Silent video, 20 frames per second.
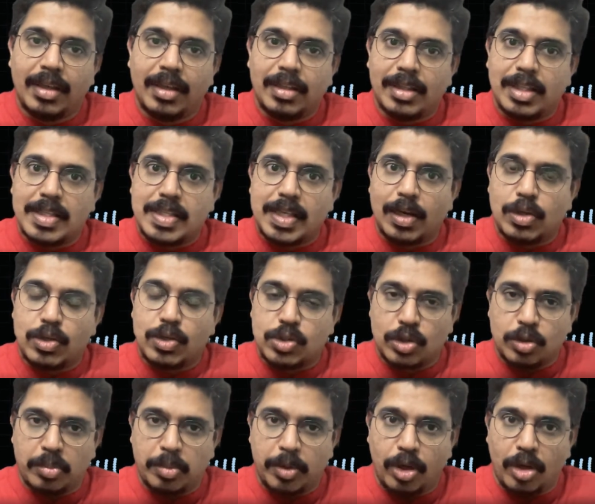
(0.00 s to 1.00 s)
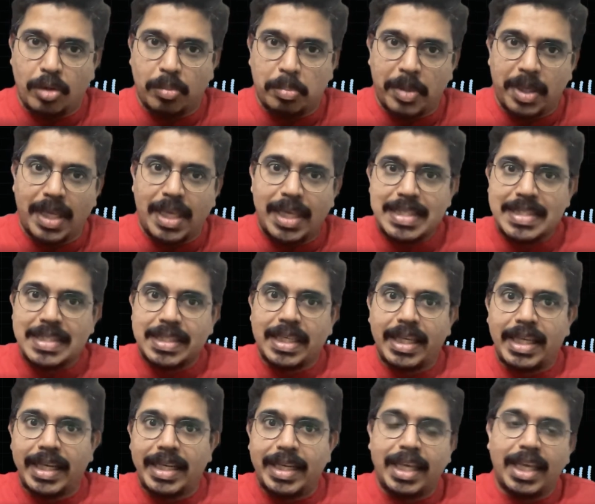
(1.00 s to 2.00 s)
The sellers could be on B,
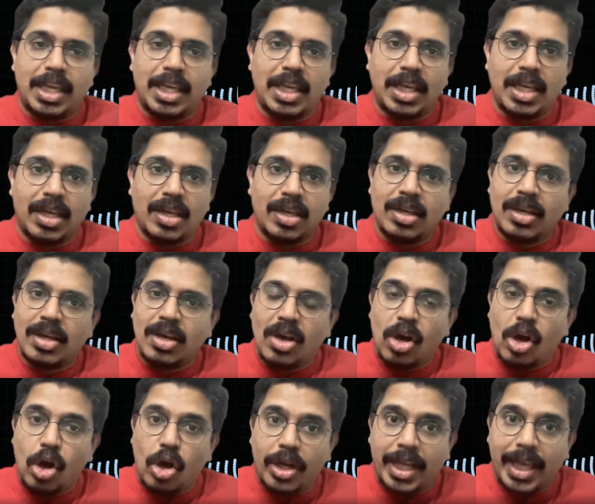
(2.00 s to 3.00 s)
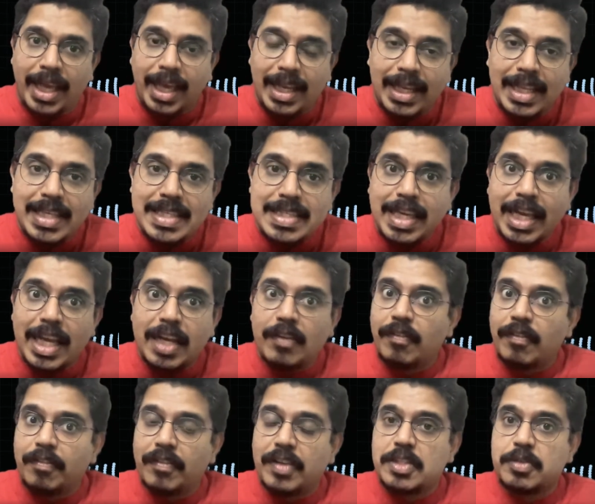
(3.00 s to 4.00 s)
C, D, or any
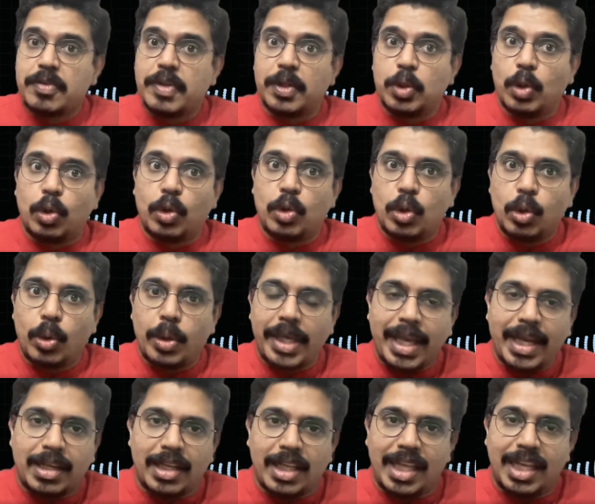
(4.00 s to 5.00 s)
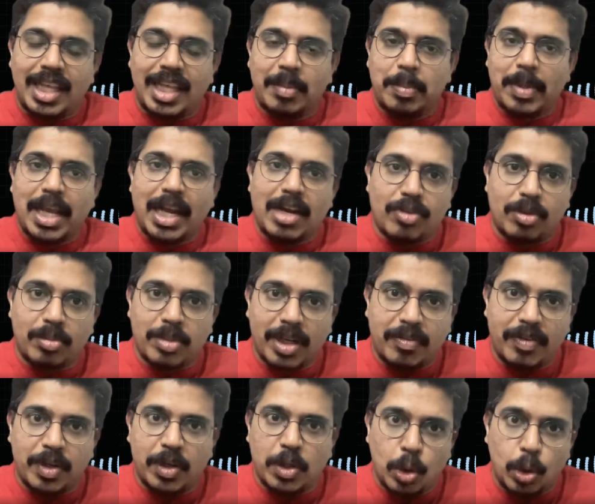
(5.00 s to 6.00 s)
site which we don't know yet, any platform that
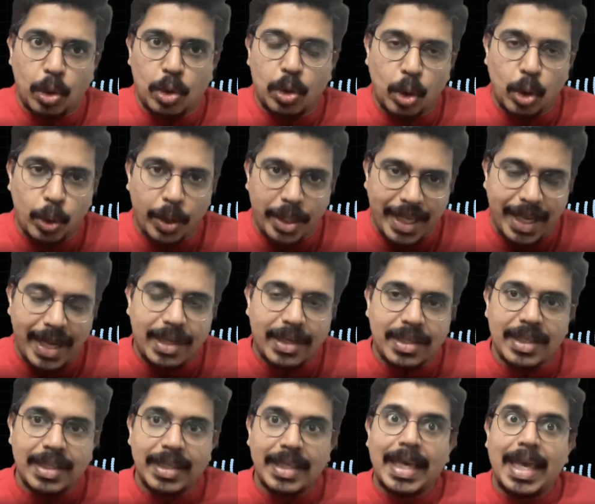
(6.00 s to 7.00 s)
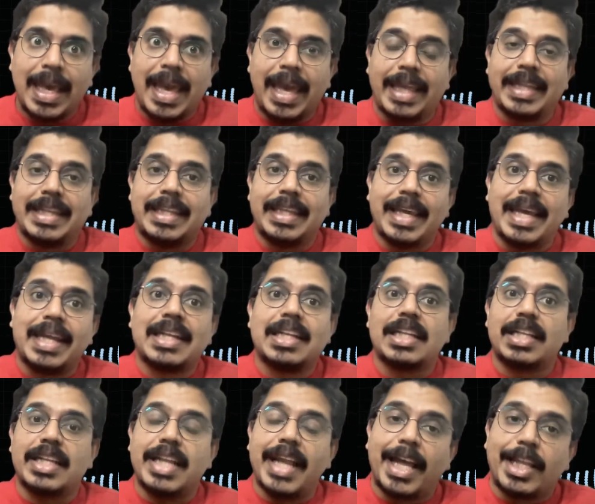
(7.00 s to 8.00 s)
we don't know yet, and yet
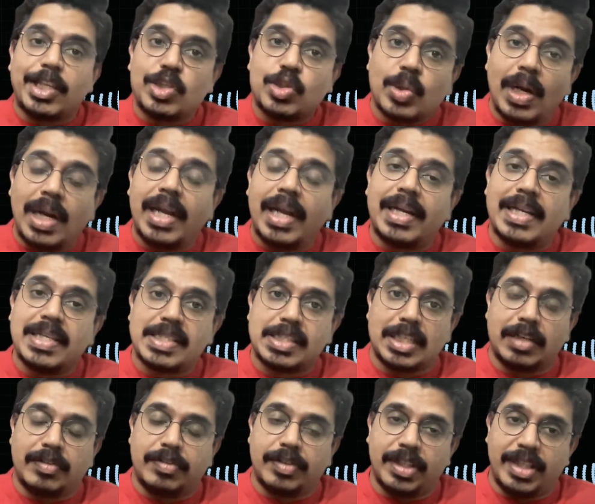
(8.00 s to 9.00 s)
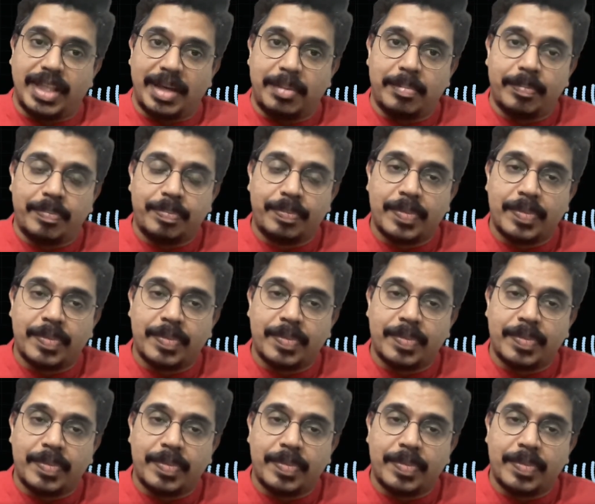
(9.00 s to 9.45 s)
naturally discover them